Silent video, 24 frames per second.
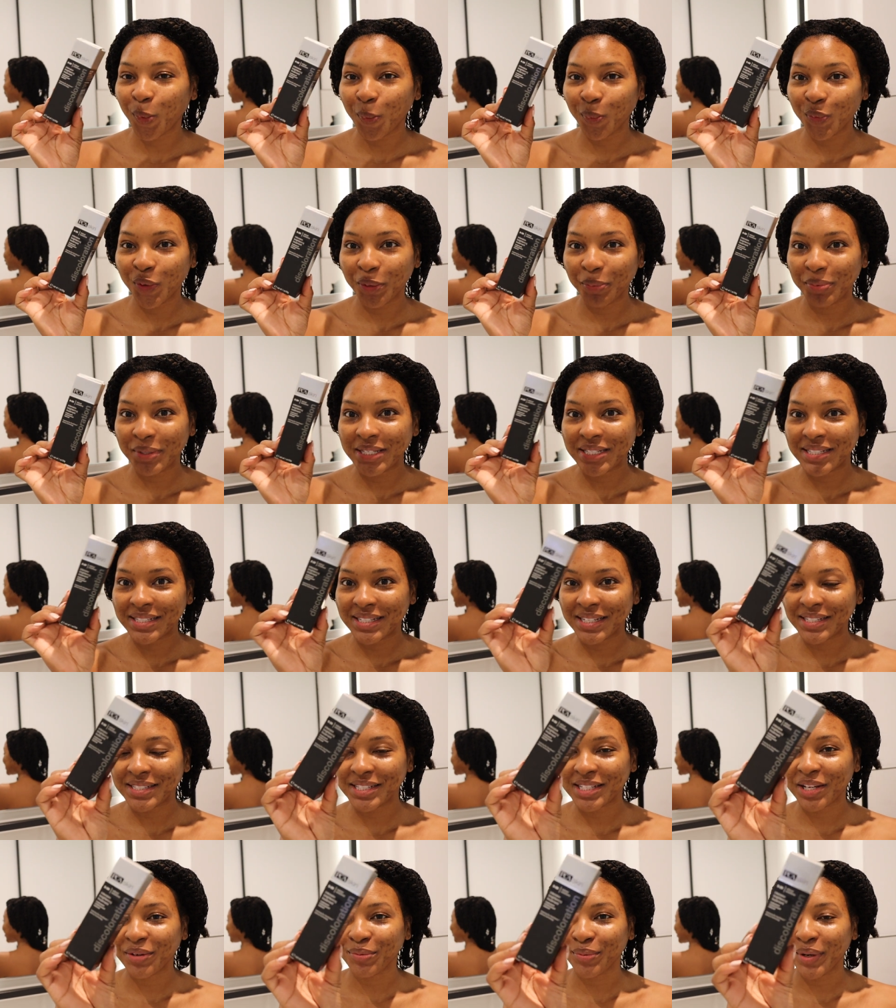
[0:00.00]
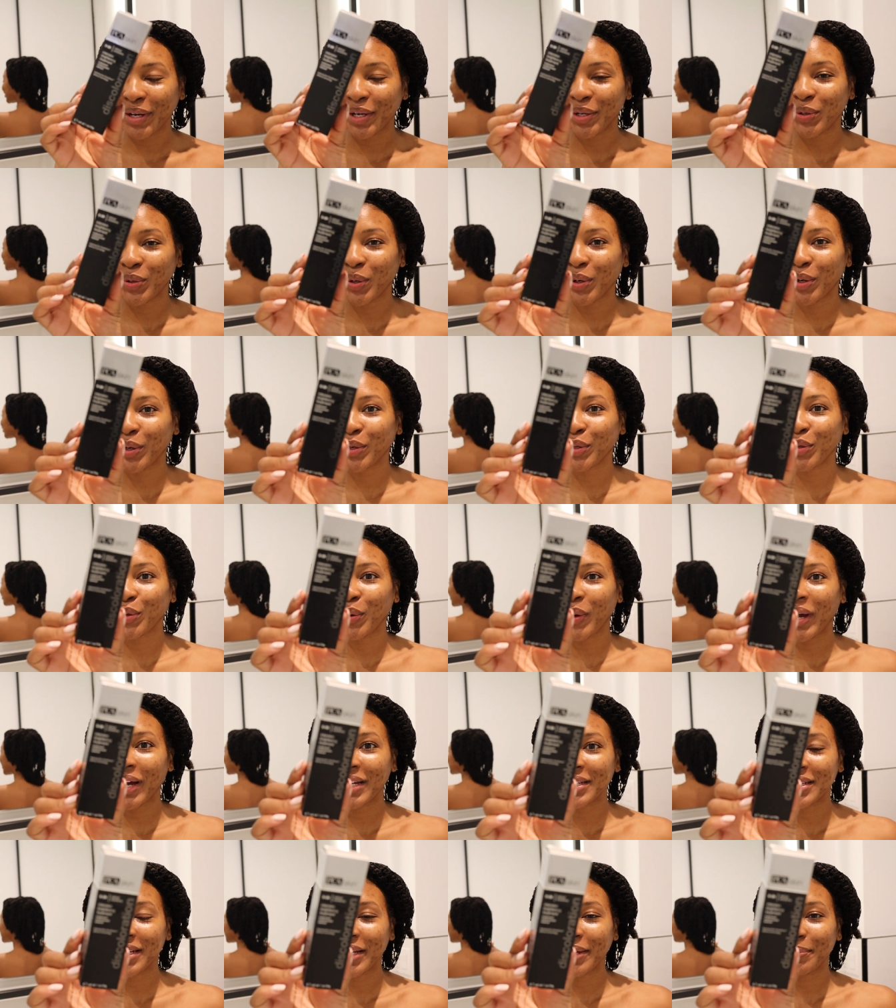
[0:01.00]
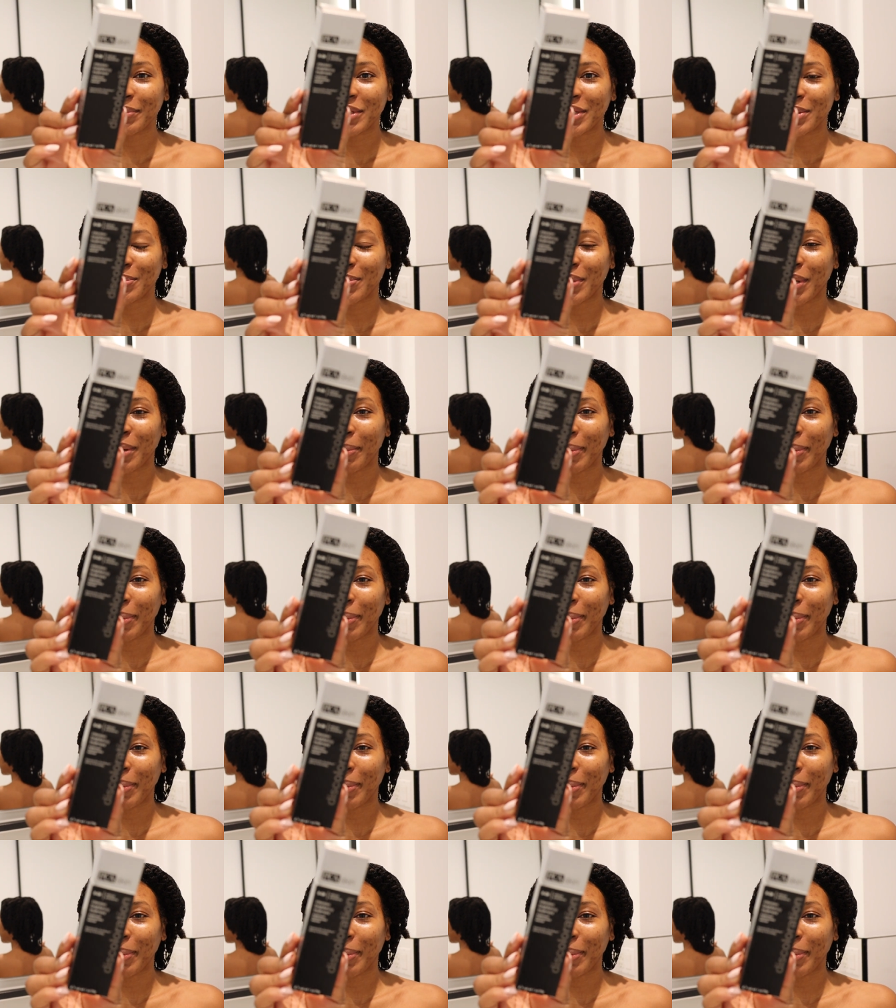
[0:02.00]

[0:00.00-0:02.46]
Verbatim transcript: the PCA Skin Retinol. You guys hear me speak